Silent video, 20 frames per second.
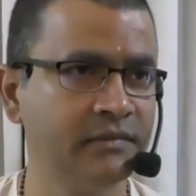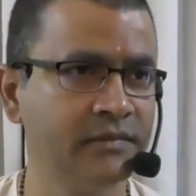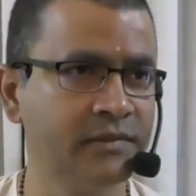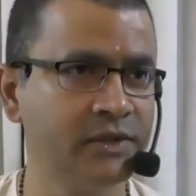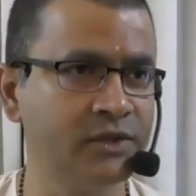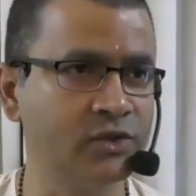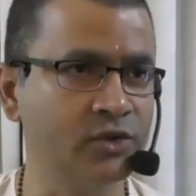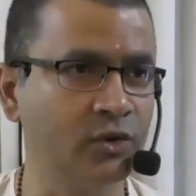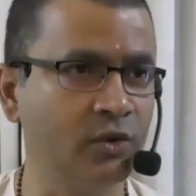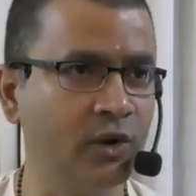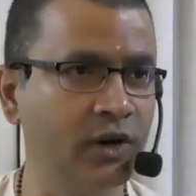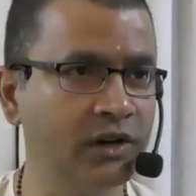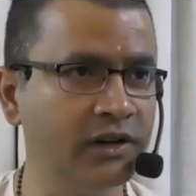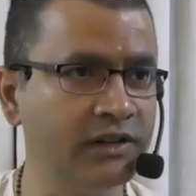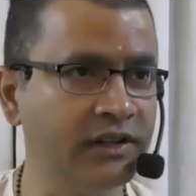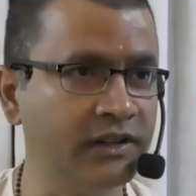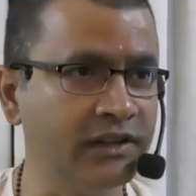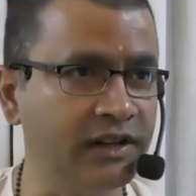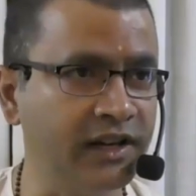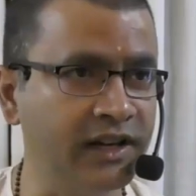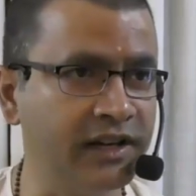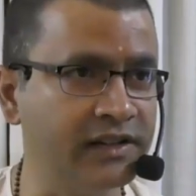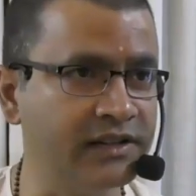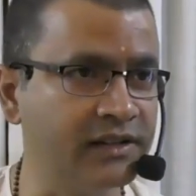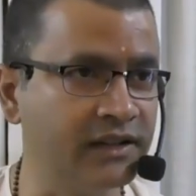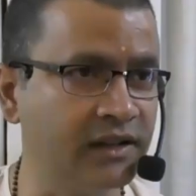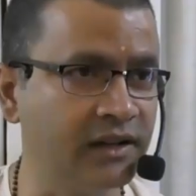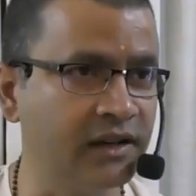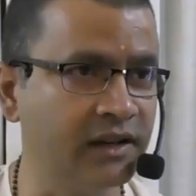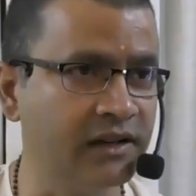So what are the three?
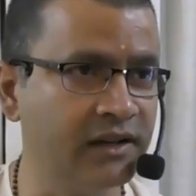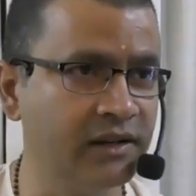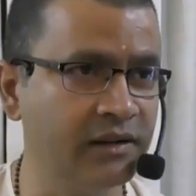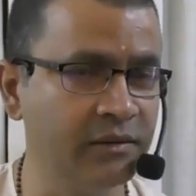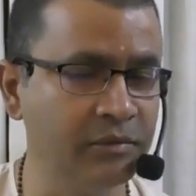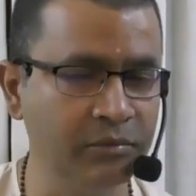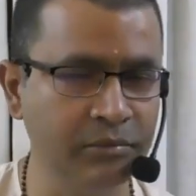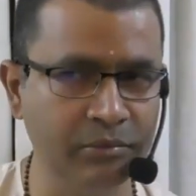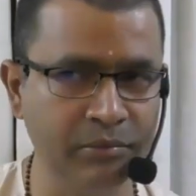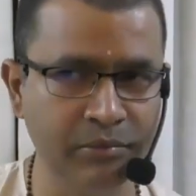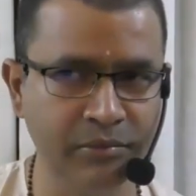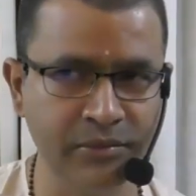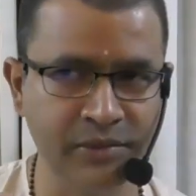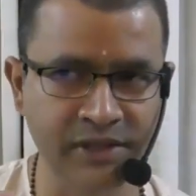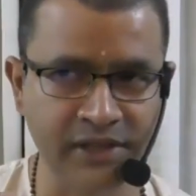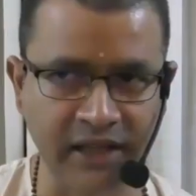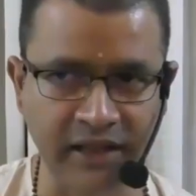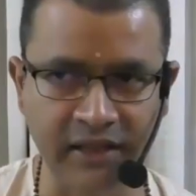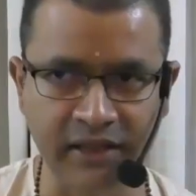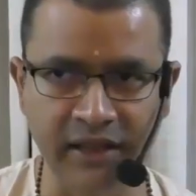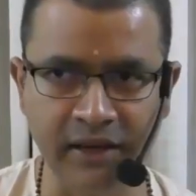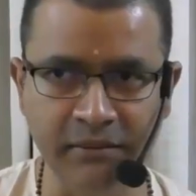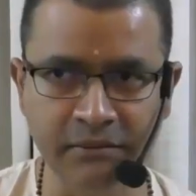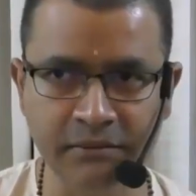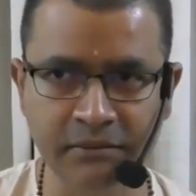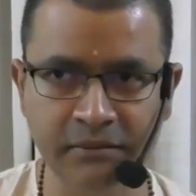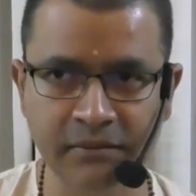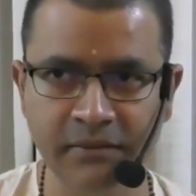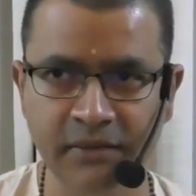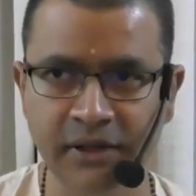Satyam,
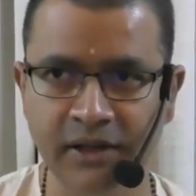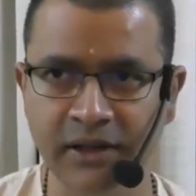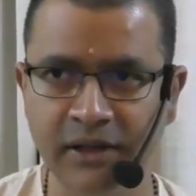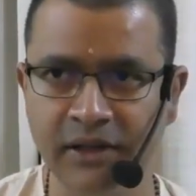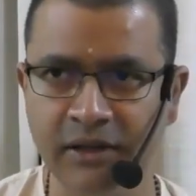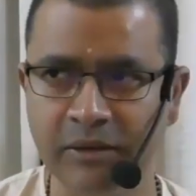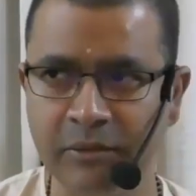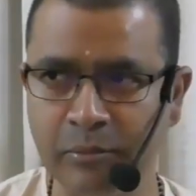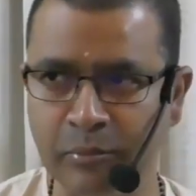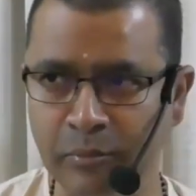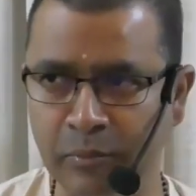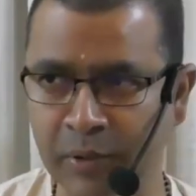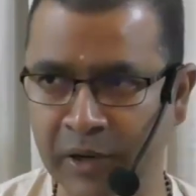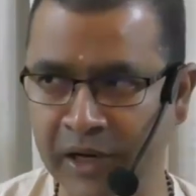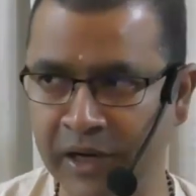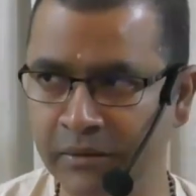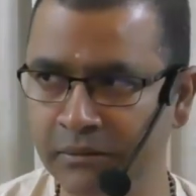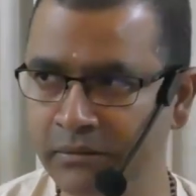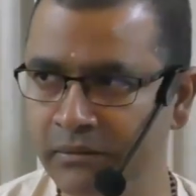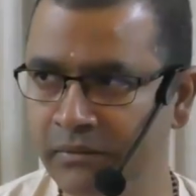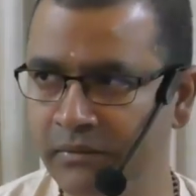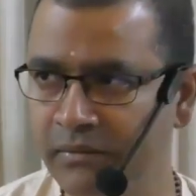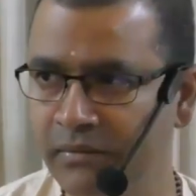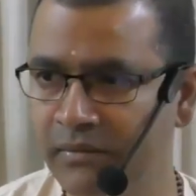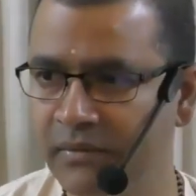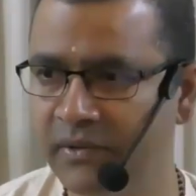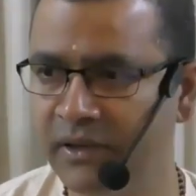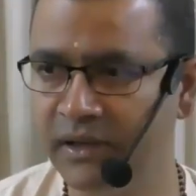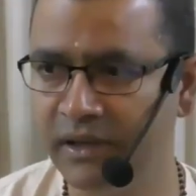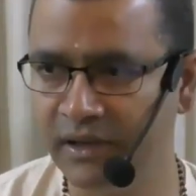Priyam,
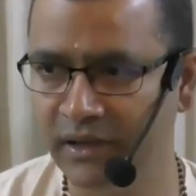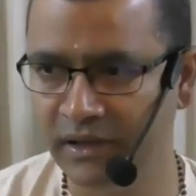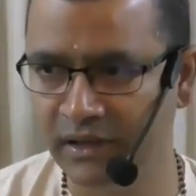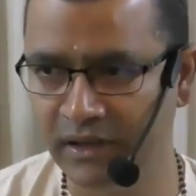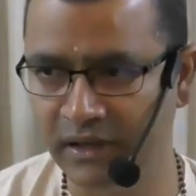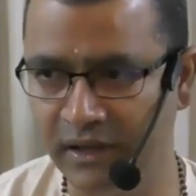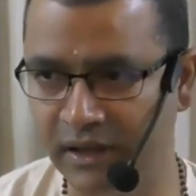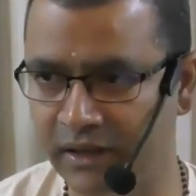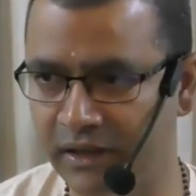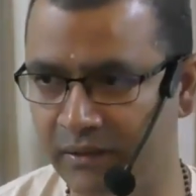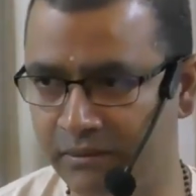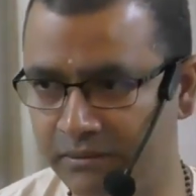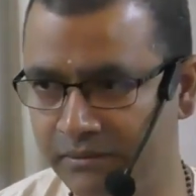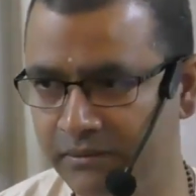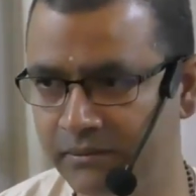hitam.